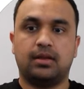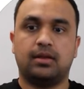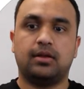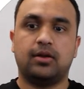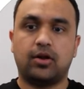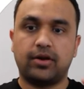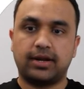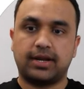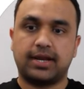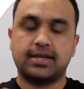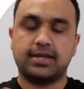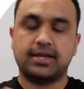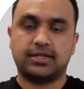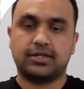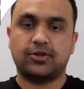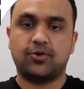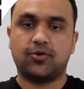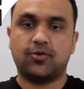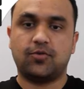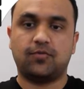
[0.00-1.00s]
Alright guys,
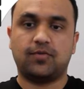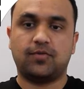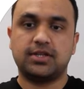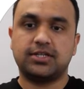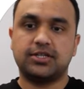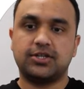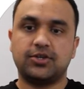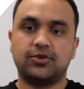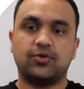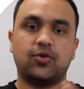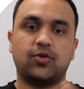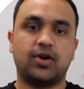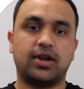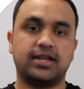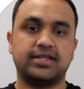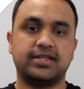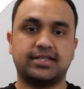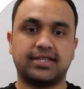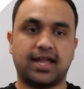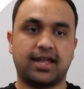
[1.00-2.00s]
so once you go ahead
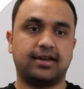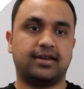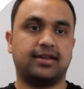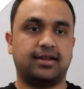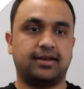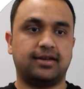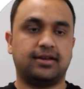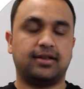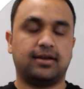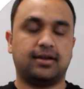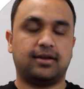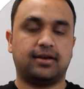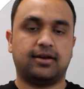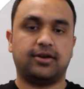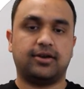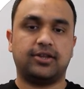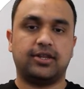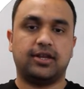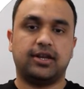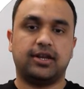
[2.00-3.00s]
and sign in,
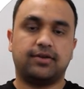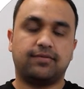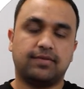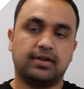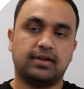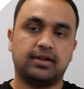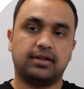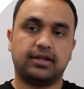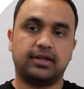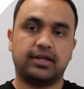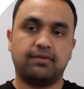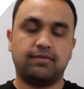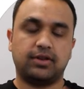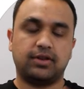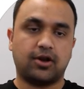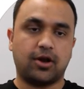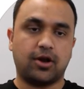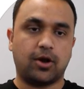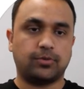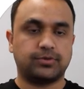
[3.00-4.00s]
it will give you an
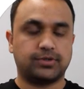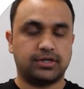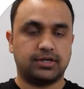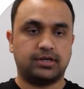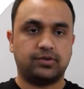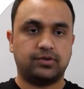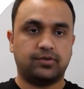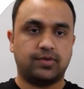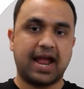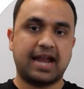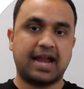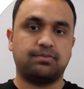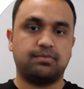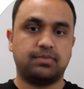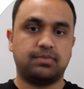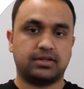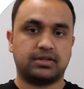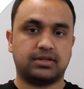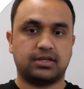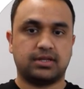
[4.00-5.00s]
option to add
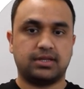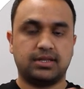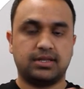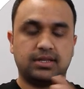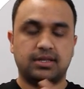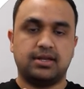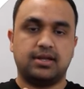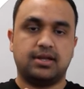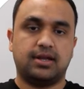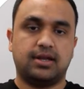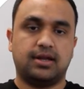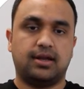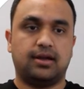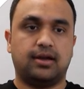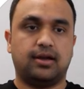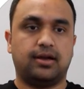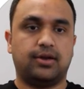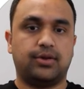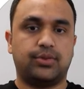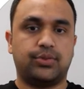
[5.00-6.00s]
business.
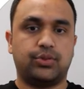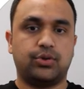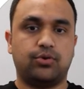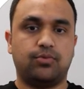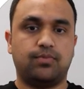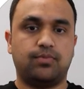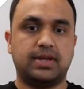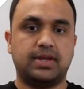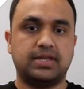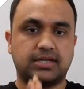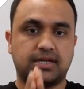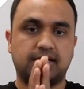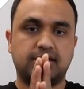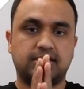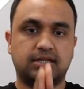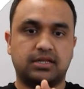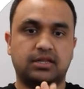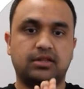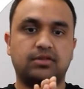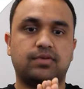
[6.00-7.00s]
So basically
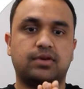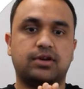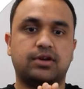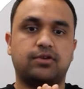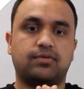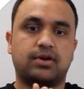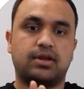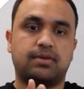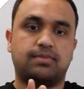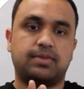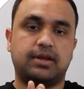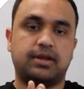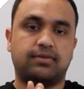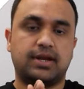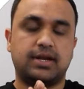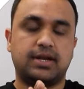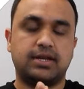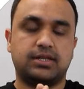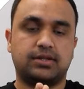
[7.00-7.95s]
this is where you want to be, right?